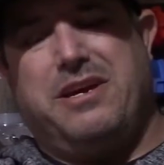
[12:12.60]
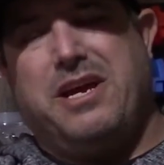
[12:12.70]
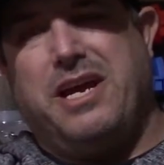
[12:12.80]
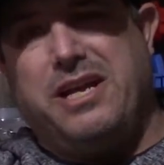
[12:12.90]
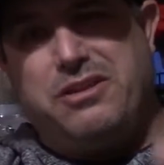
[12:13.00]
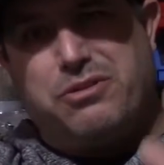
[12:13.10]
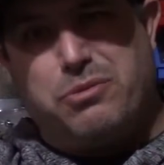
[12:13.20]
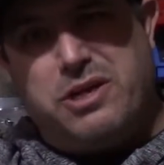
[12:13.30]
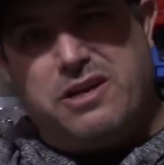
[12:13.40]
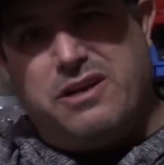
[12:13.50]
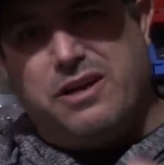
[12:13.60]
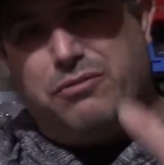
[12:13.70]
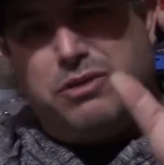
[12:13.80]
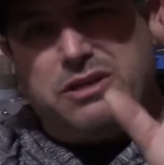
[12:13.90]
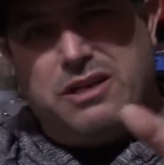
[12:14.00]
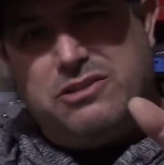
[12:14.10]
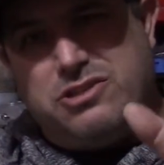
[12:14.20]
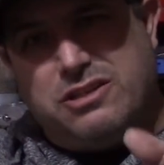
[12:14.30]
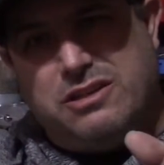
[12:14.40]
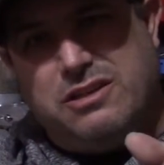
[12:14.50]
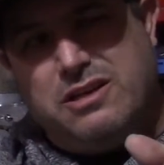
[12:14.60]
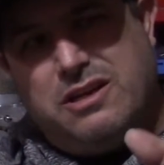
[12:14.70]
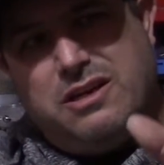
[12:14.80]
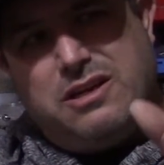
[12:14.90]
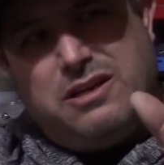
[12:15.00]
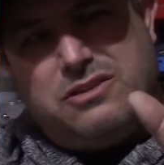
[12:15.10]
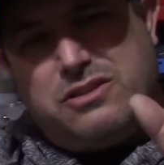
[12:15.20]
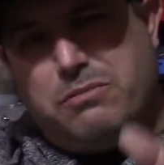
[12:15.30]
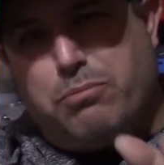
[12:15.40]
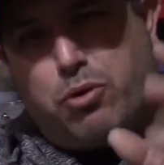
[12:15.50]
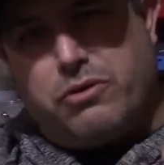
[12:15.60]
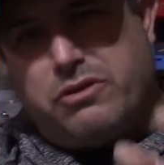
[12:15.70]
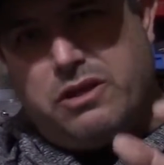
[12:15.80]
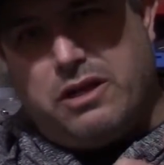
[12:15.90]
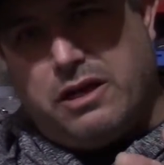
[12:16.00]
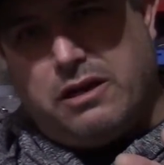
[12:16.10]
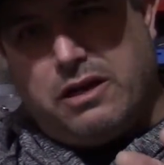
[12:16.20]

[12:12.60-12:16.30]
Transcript: And in 3-gun, retention is an important thing.